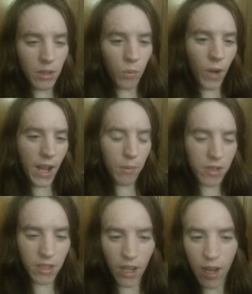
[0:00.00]
Why
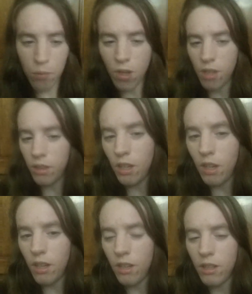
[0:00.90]
would God want
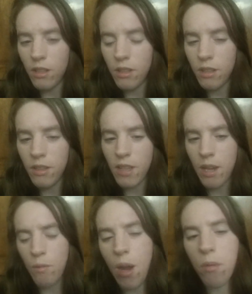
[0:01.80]
law?
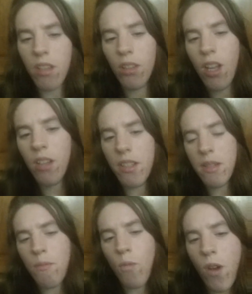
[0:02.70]
And why would the
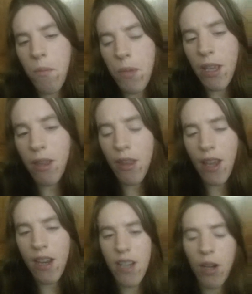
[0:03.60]
lawless one be
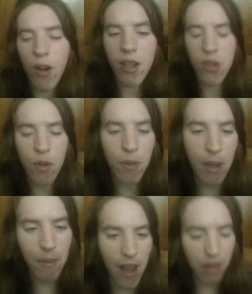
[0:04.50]
the Antichrist or be
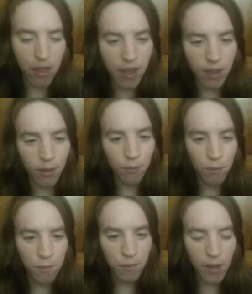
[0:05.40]
a bad thing?
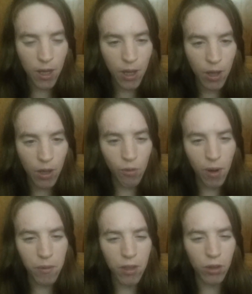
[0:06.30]

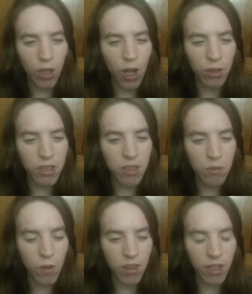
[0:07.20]
Why would the
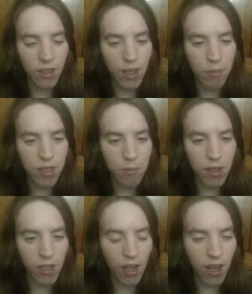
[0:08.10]
lawless one that claims to
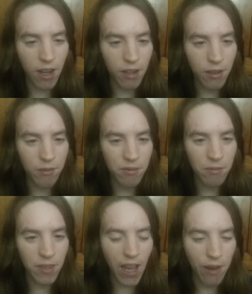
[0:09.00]
be God
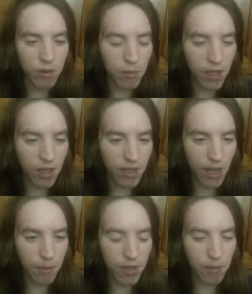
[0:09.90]
have to be
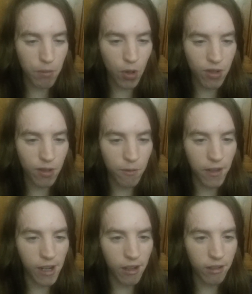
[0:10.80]
condemned and burned in
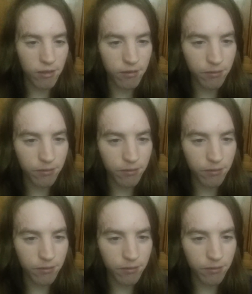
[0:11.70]
fire?